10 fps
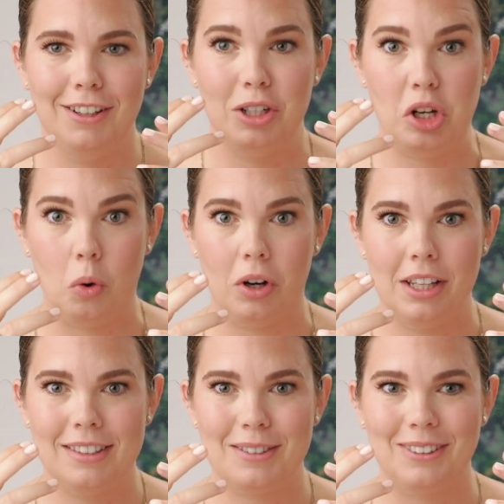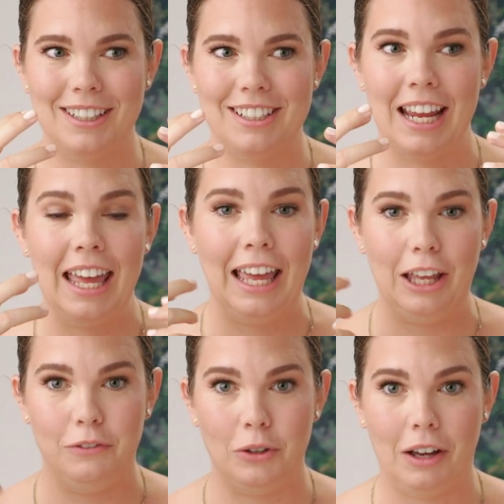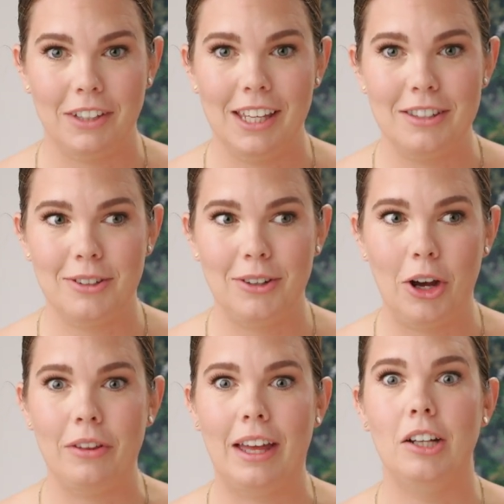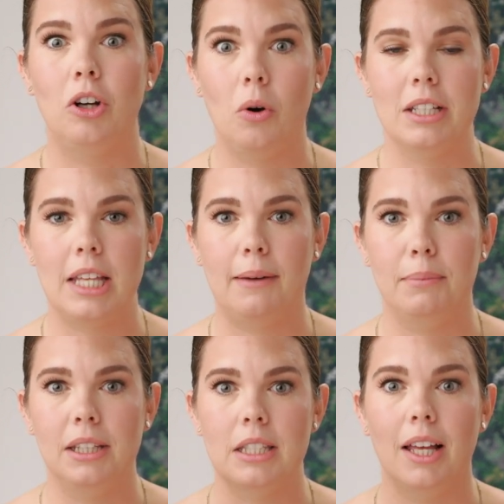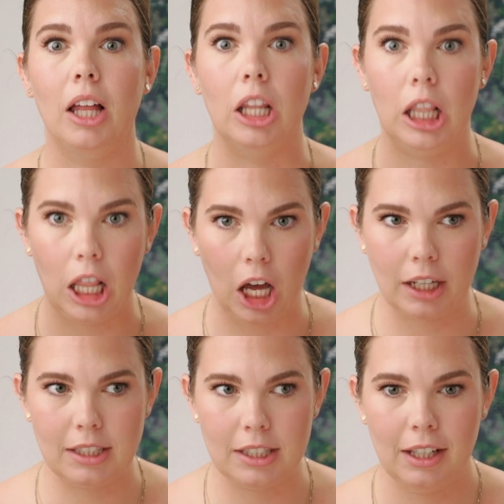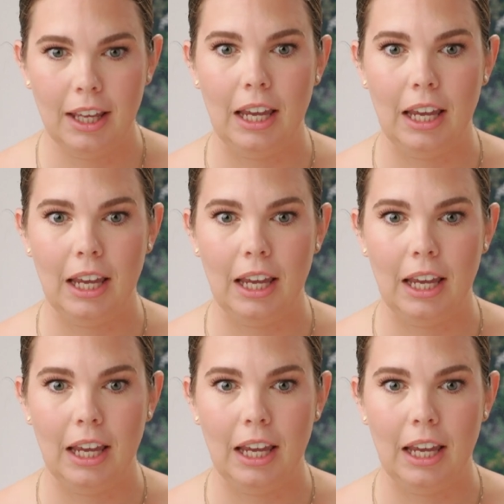noise, which if you have kids, you know that noise happens a lot.